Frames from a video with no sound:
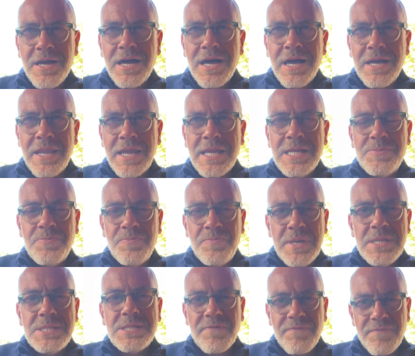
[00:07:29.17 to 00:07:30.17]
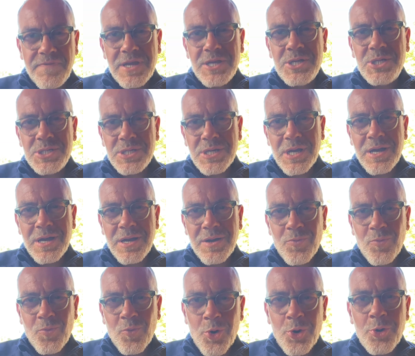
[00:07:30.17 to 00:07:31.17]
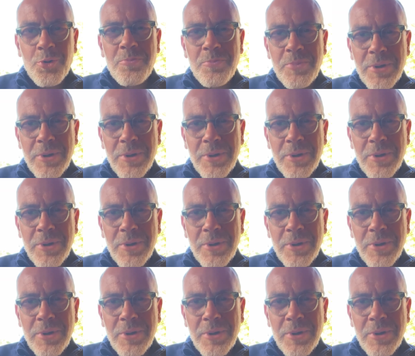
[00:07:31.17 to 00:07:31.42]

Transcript: a nice piece of fish, uh, warm